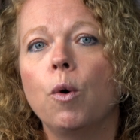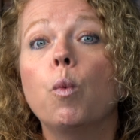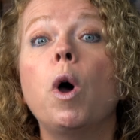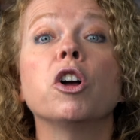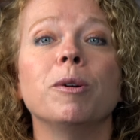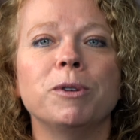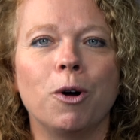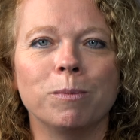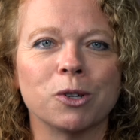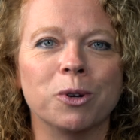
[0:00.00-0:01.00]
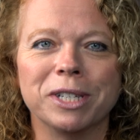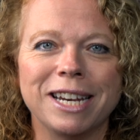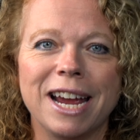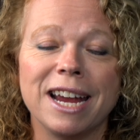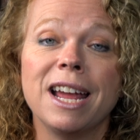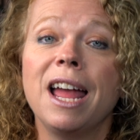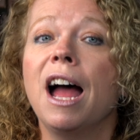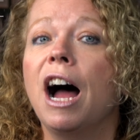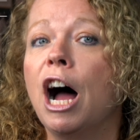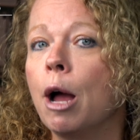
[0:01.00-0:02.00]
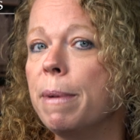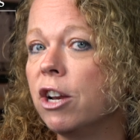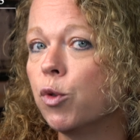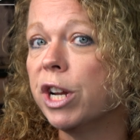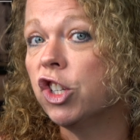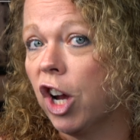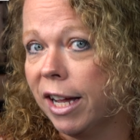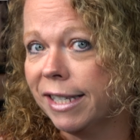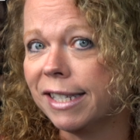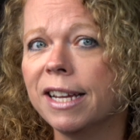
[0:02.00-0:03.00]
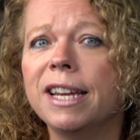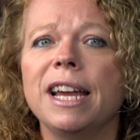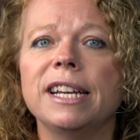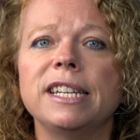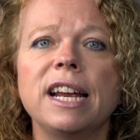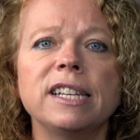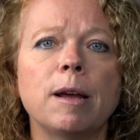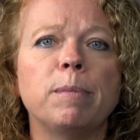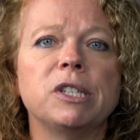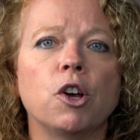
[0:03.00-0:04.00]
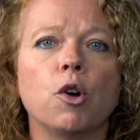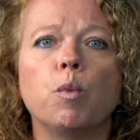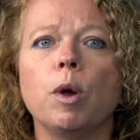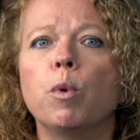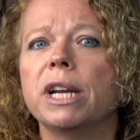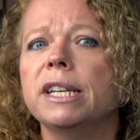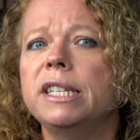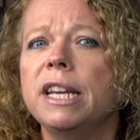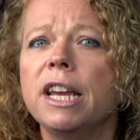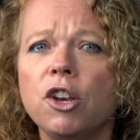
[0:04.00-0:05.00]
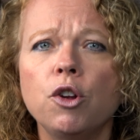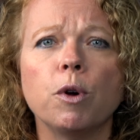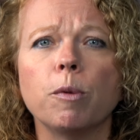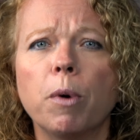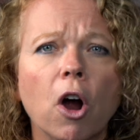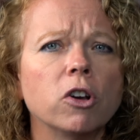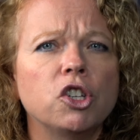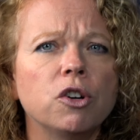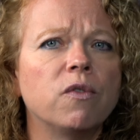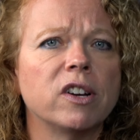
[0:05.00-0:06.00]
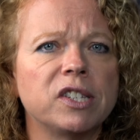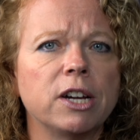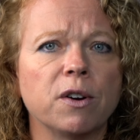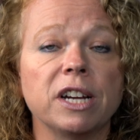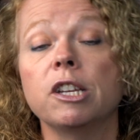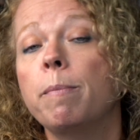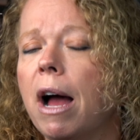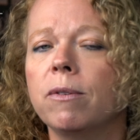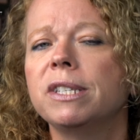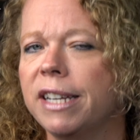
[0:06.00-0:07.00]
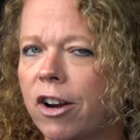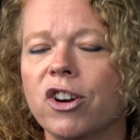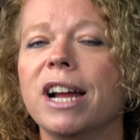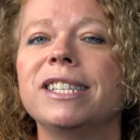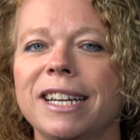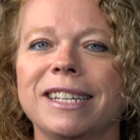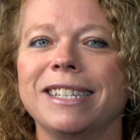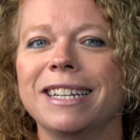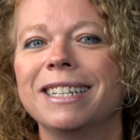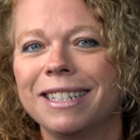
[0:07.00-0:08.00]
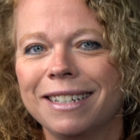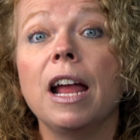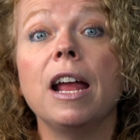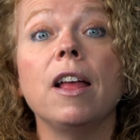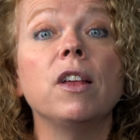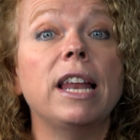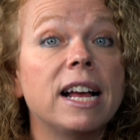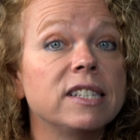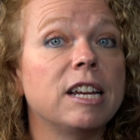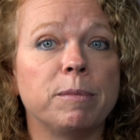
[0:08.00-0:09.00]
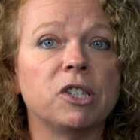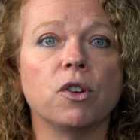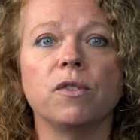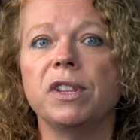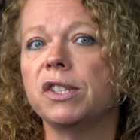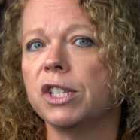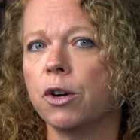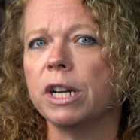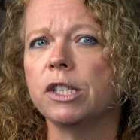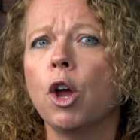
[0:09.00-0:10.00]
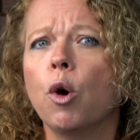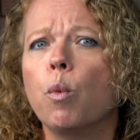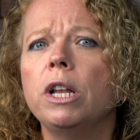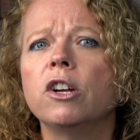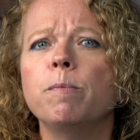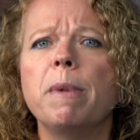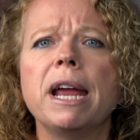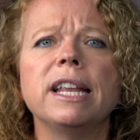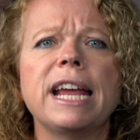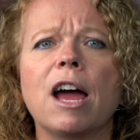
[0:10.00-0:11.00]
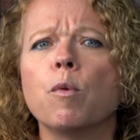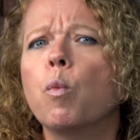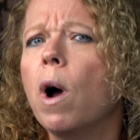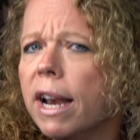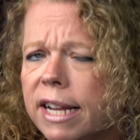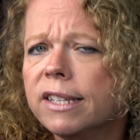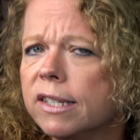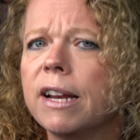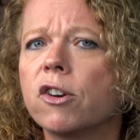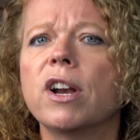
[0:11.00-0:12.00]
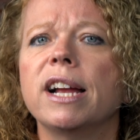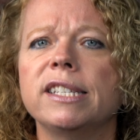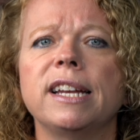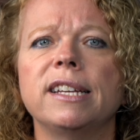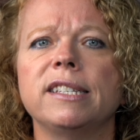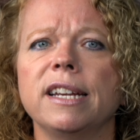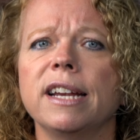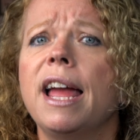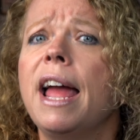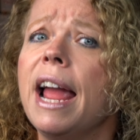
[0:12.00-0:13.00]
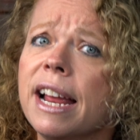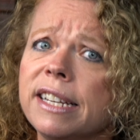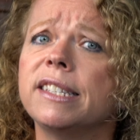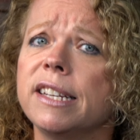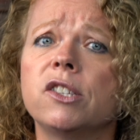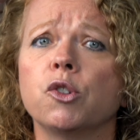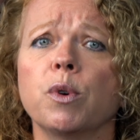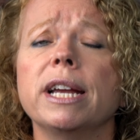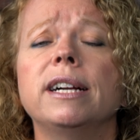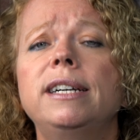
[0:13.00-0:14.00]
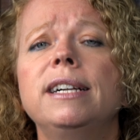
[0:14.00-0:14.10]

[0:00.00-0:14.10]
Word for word: Welcome to Homeschool Today. I'm Andrea Johns. In today's episode, we will continue with part two of our series about standardized testing. In the last episode of this series, we looked mainly at what is standardized testing and its history.